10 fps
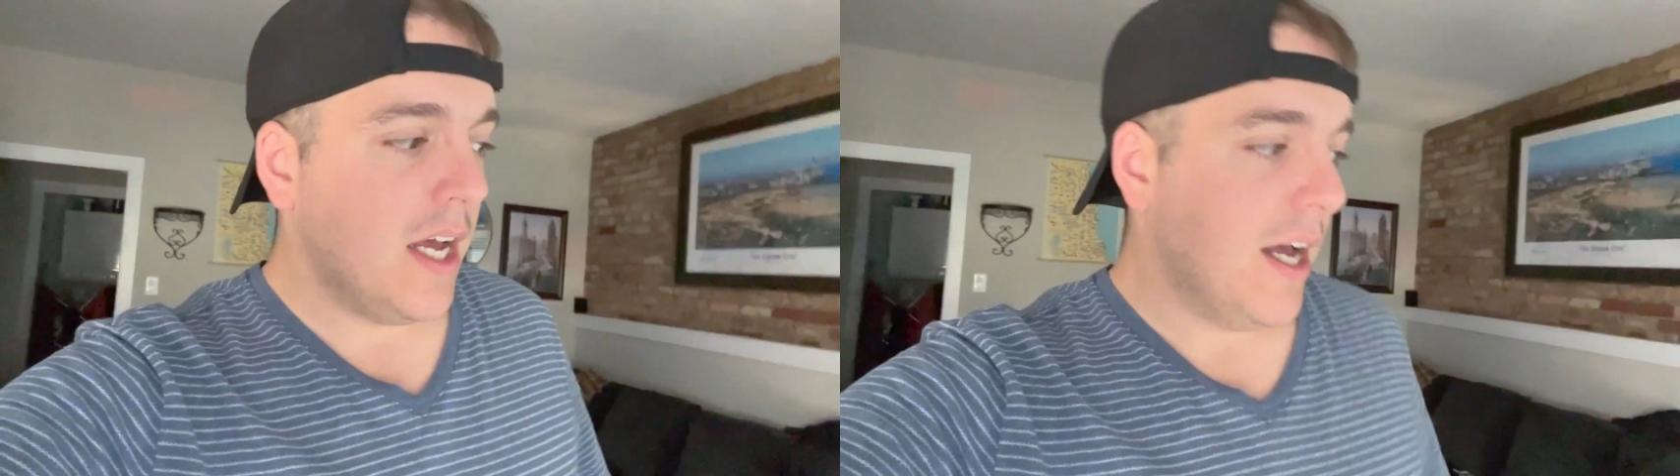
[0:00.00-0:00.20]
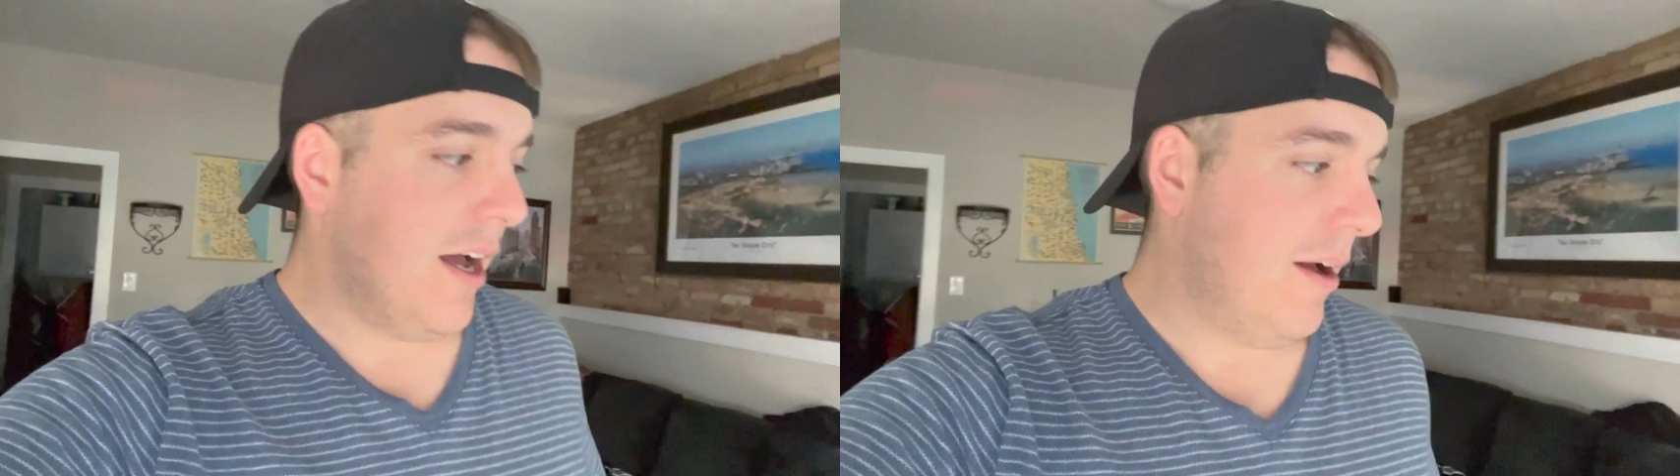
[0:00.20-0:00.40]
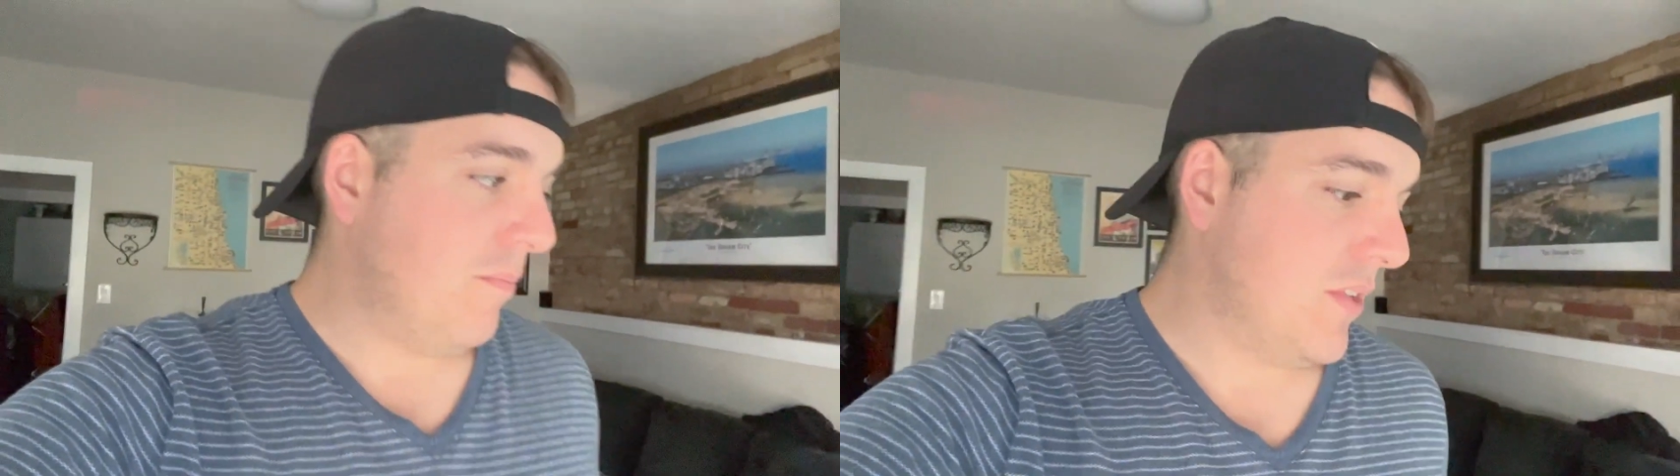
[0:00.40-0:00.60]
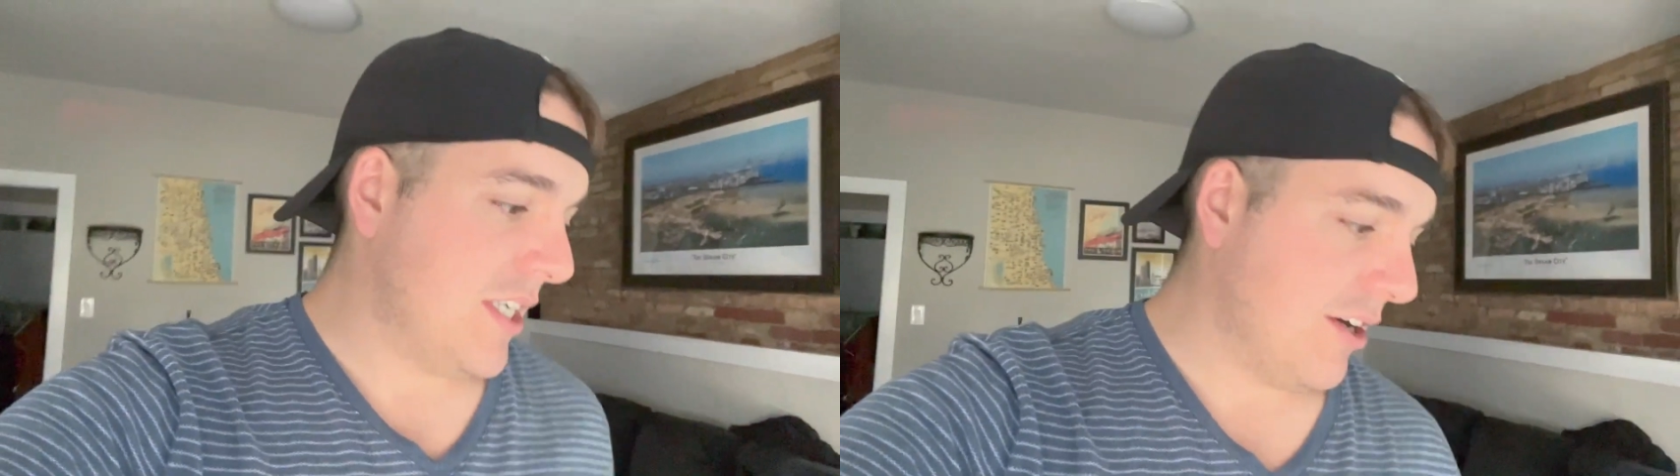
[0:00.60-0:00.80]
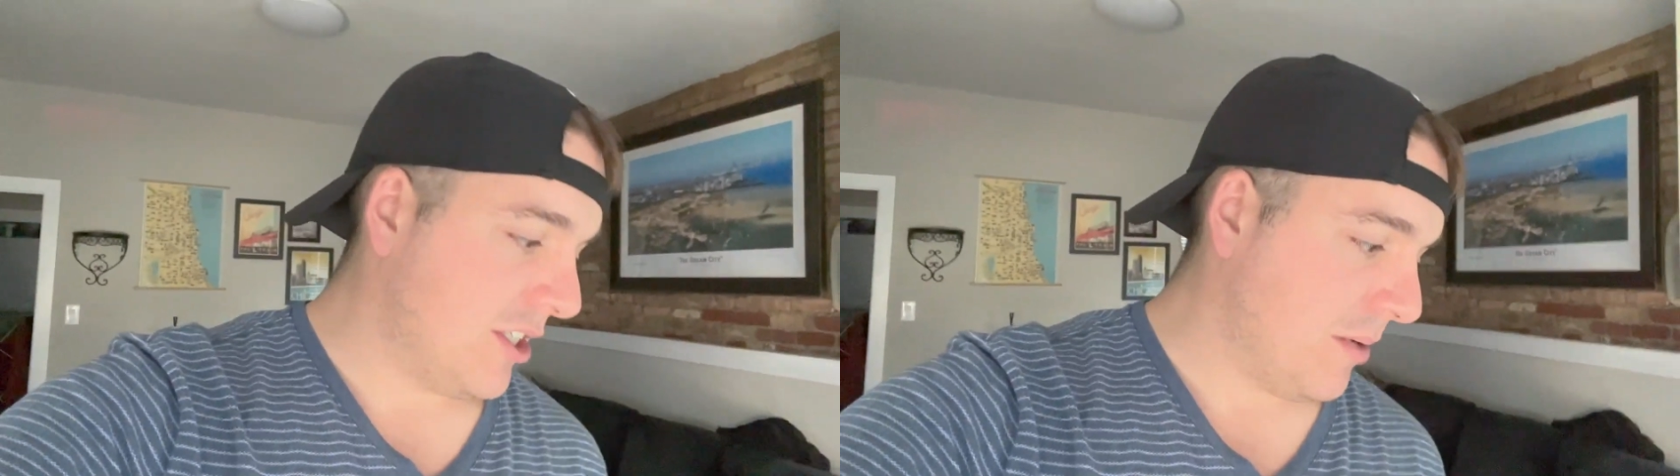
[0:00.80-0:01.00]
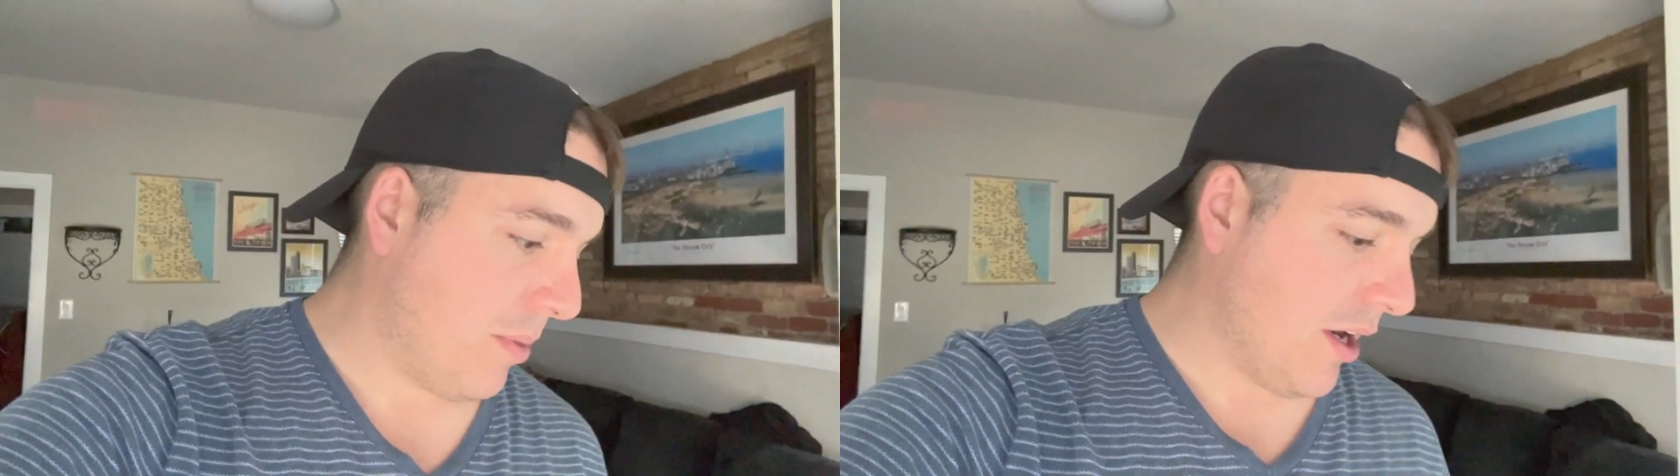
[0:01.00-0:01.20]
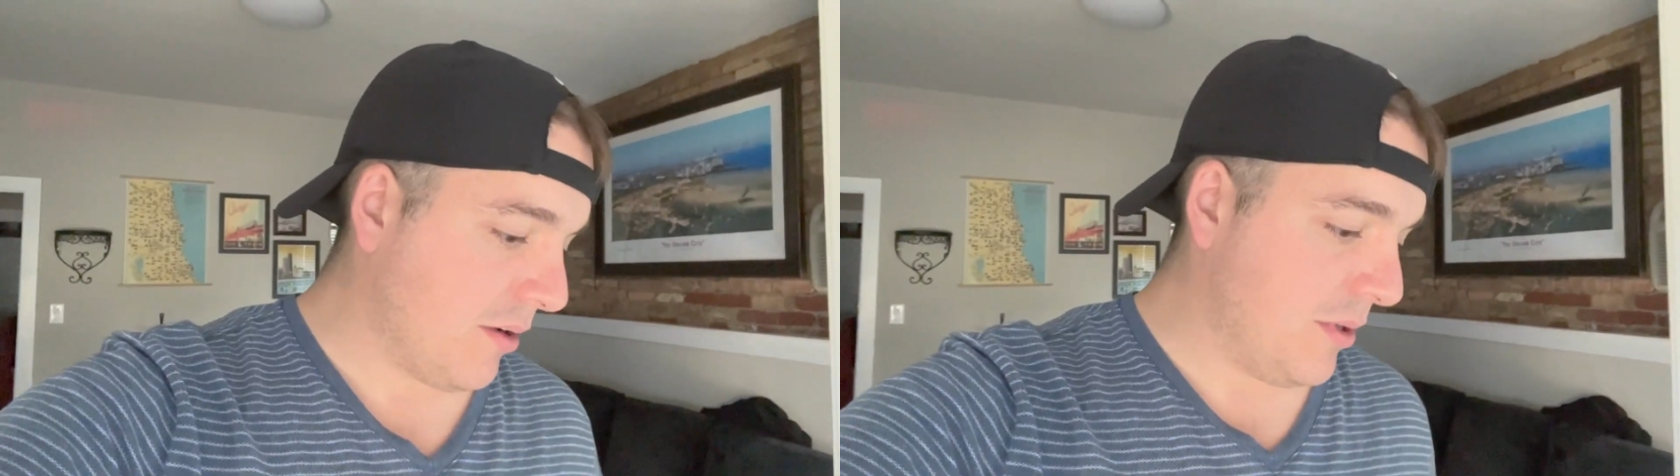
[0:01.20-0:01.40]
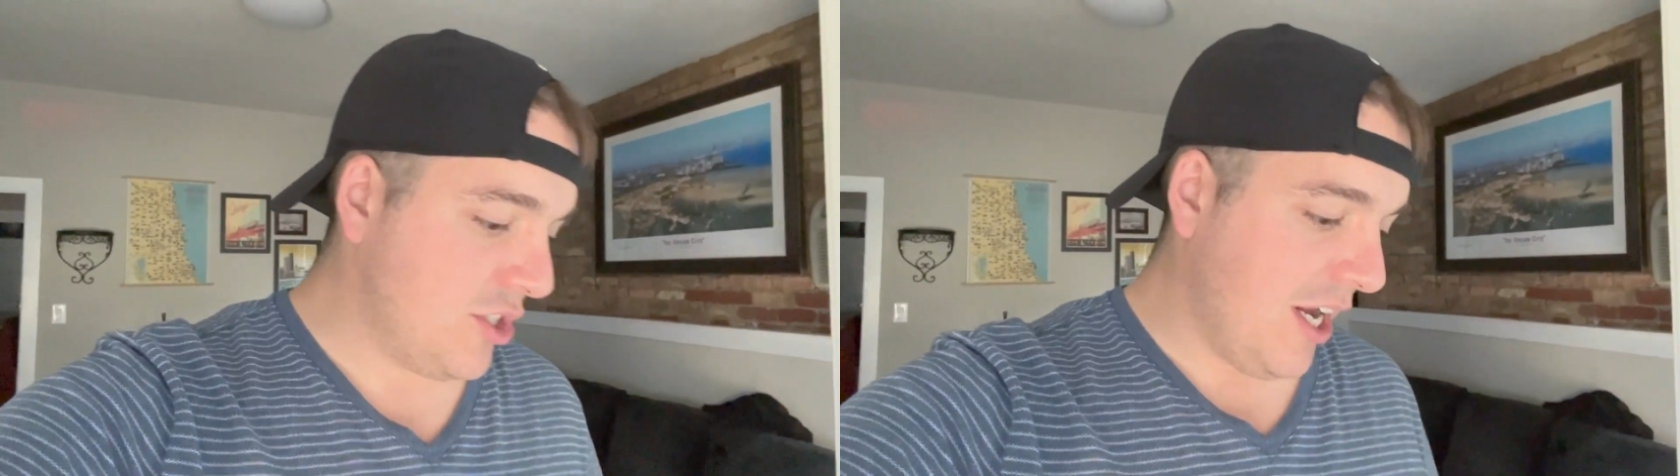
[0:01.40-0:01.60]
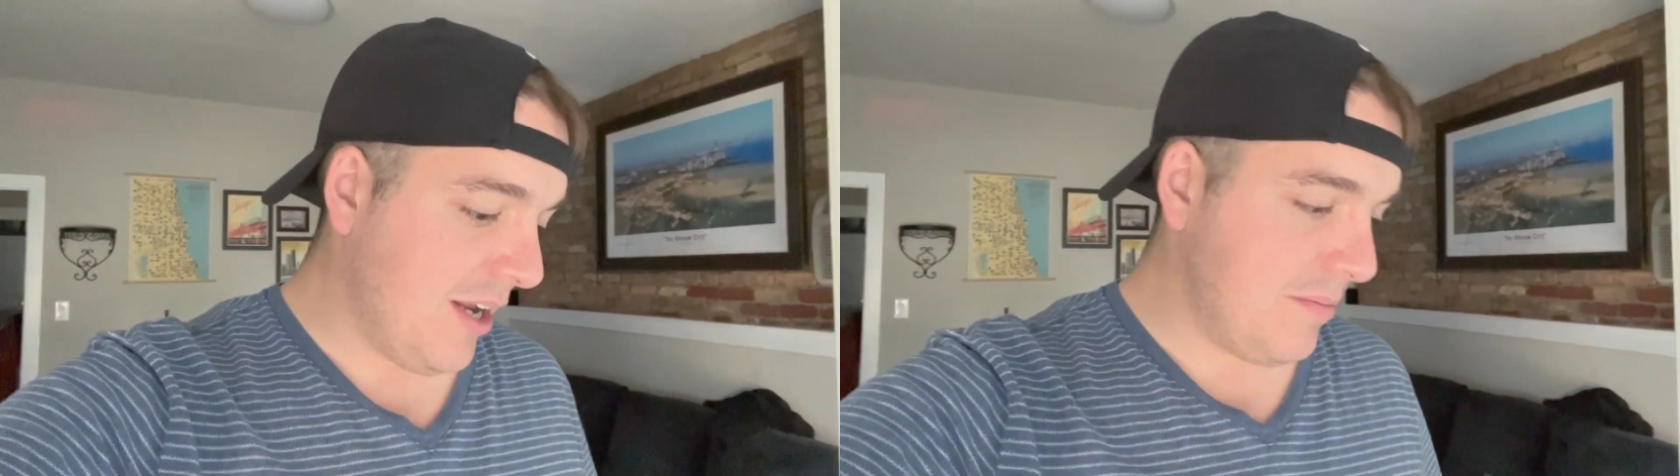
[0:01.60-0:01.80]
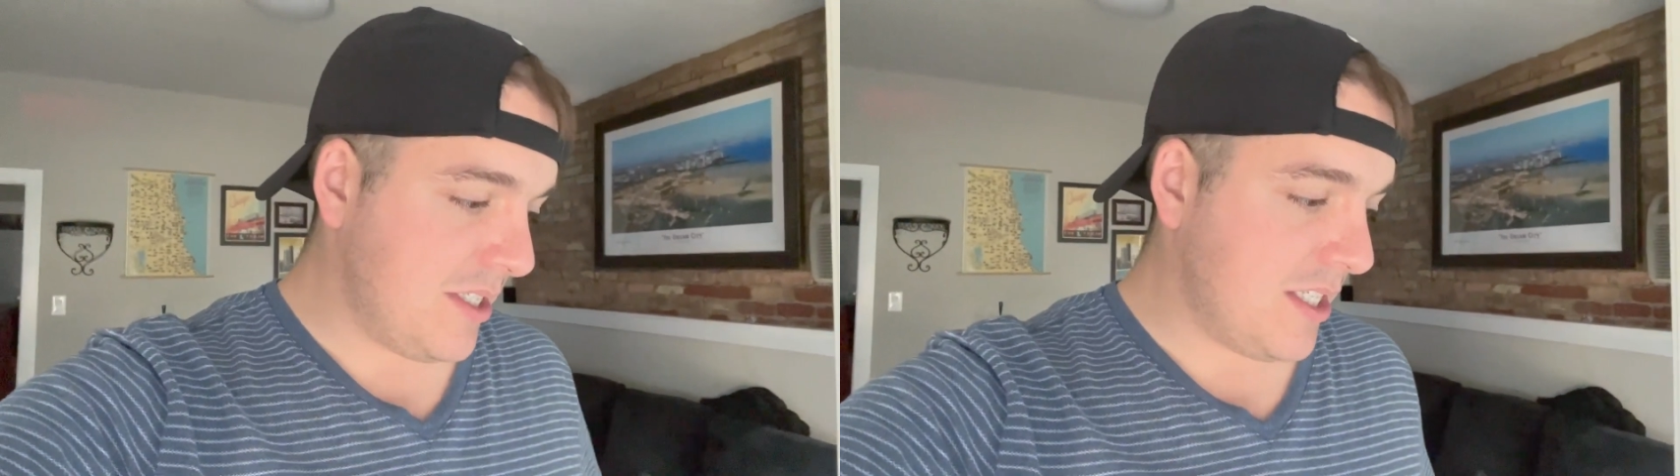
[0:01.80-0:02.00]
Um, Sarah's at the park with
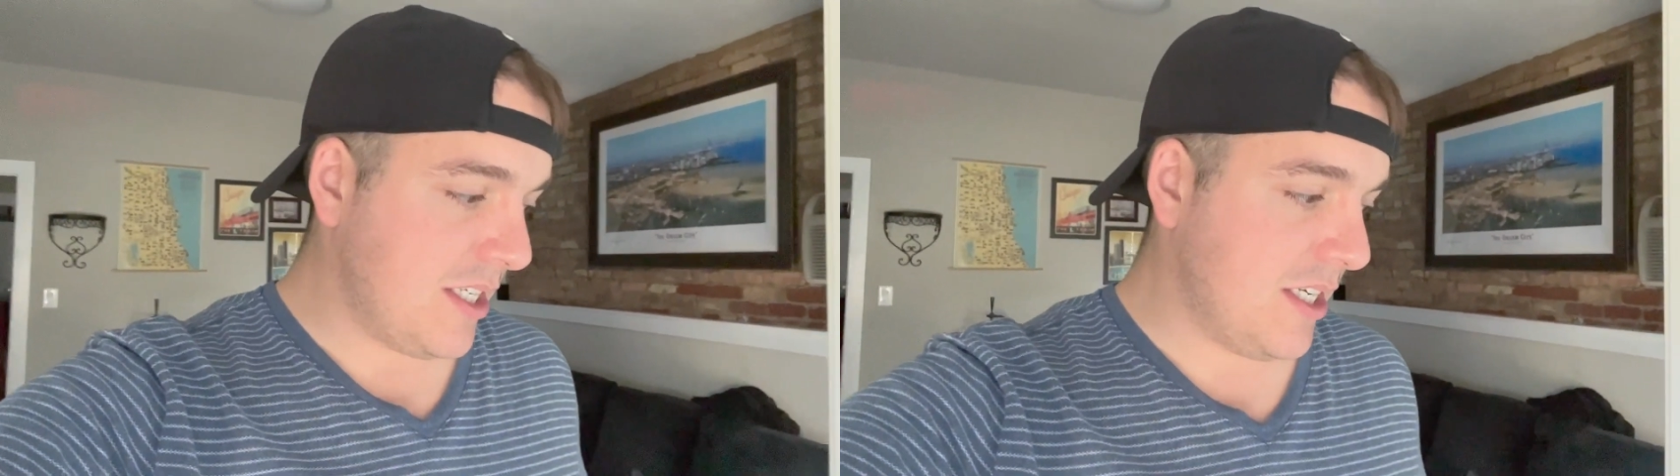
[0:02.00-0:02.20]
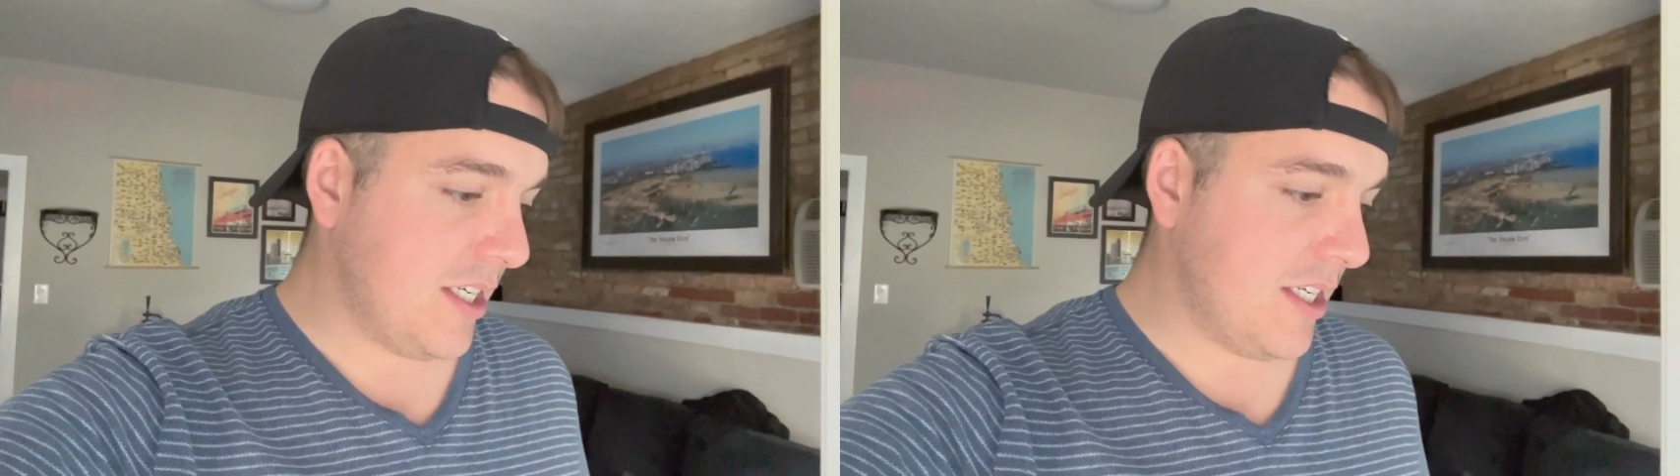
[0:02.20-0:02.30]
James.